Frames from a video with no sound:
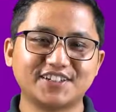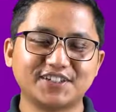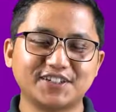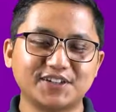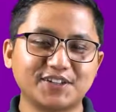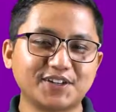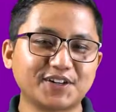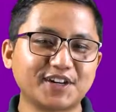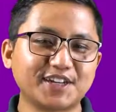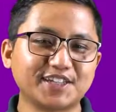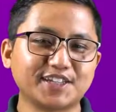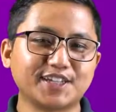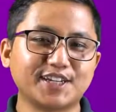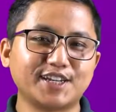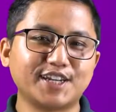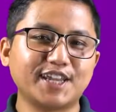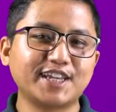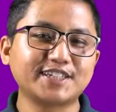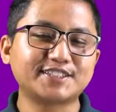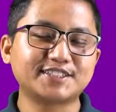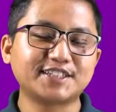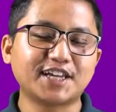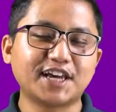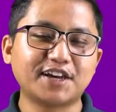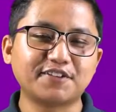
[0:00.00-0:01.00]
okay then
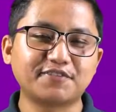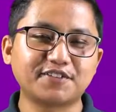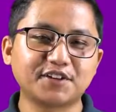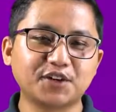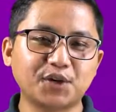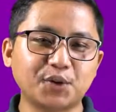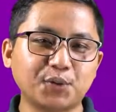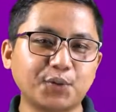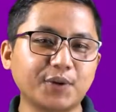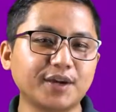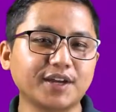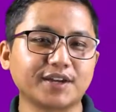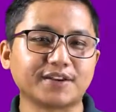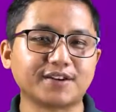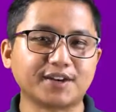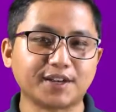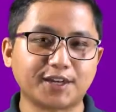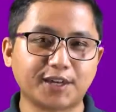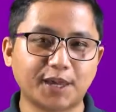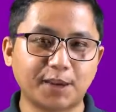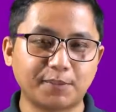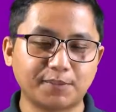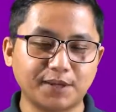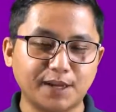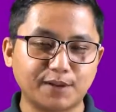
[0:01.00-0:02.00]
let's have a quick
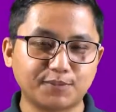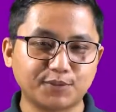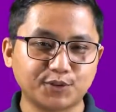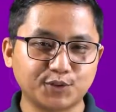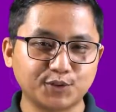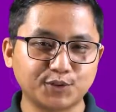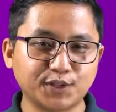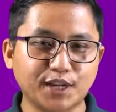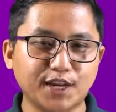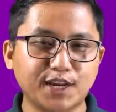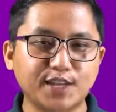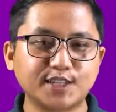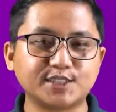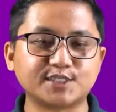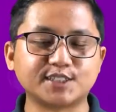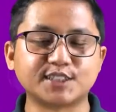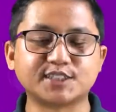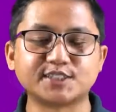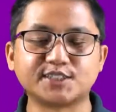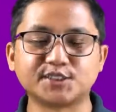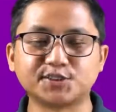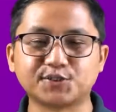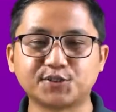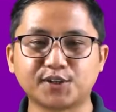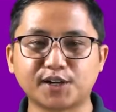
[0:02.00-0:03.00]
recap yam thuna ningsang
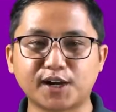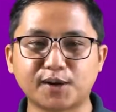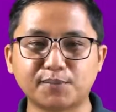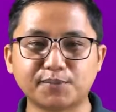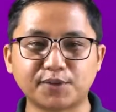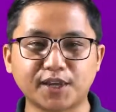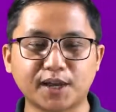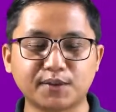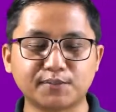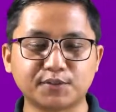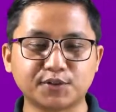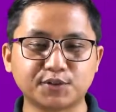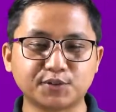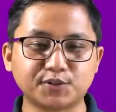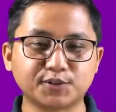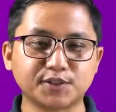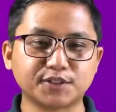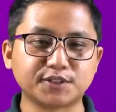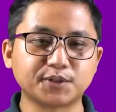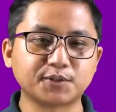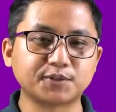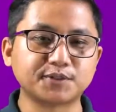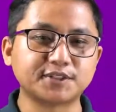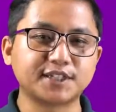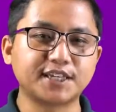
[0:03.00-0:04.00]
si ko yam thuna
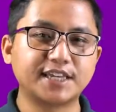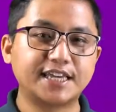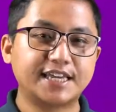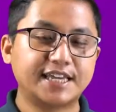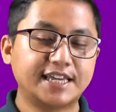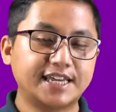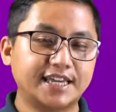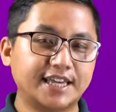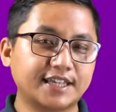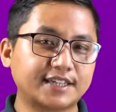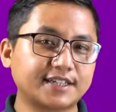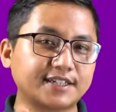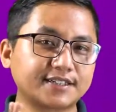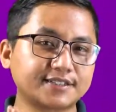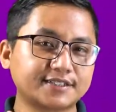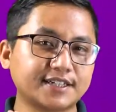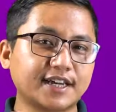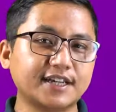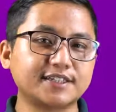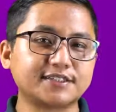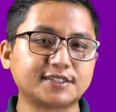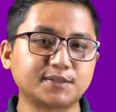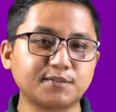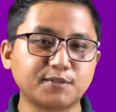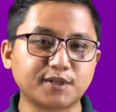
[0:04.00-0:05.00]
toksi
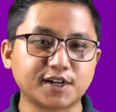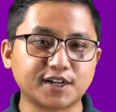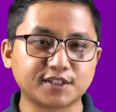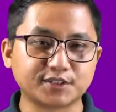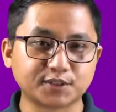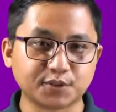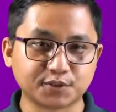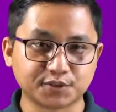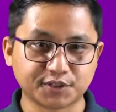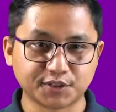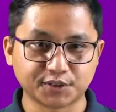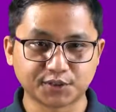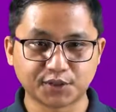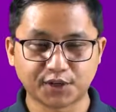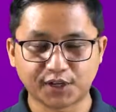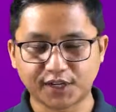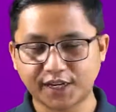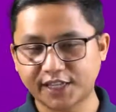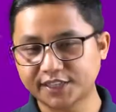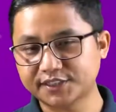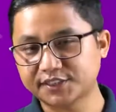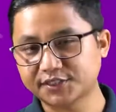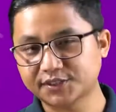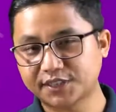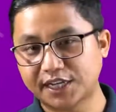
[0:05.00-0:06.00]
exercise amakak toksi ko
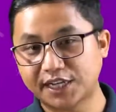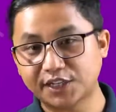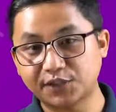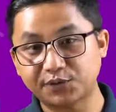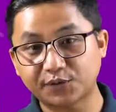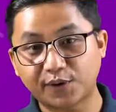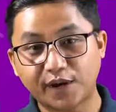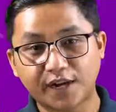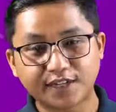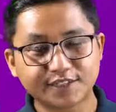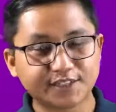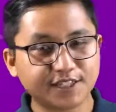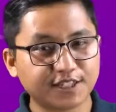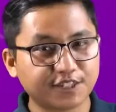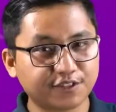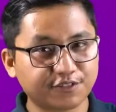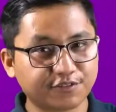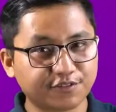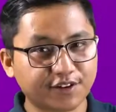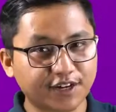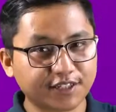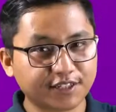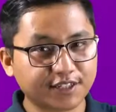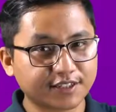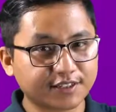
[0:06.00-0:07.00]
let's try to
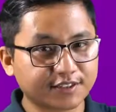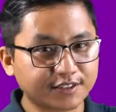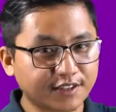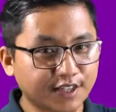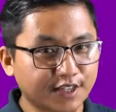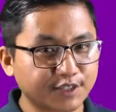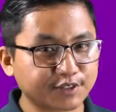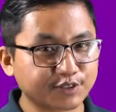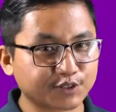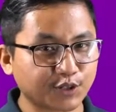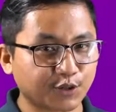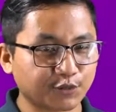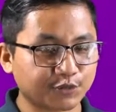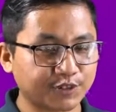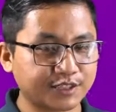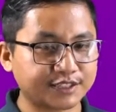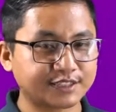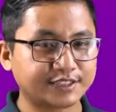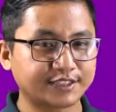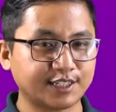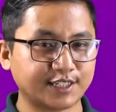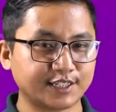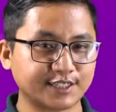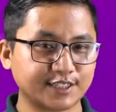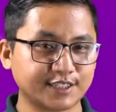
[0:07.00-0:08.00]
identify the tense of
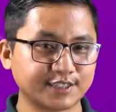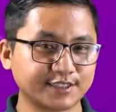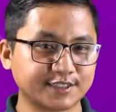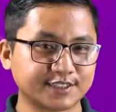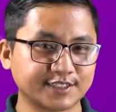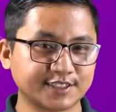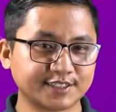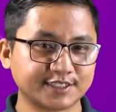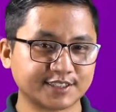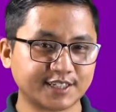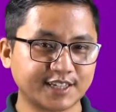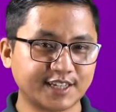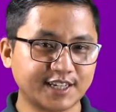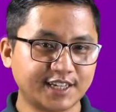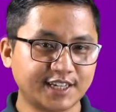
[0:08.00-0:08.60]
these sentences